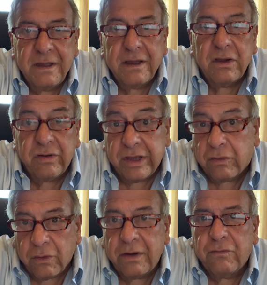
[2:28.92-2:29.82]
Greek
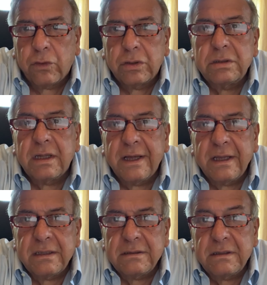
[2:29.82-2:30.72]
olive oil
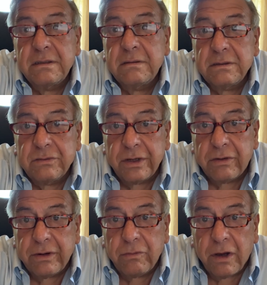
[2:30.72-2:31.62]
and drink
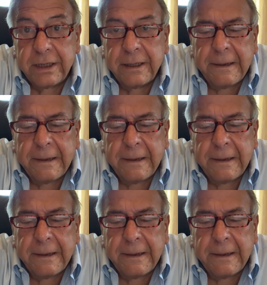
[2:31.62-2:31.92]
red wine.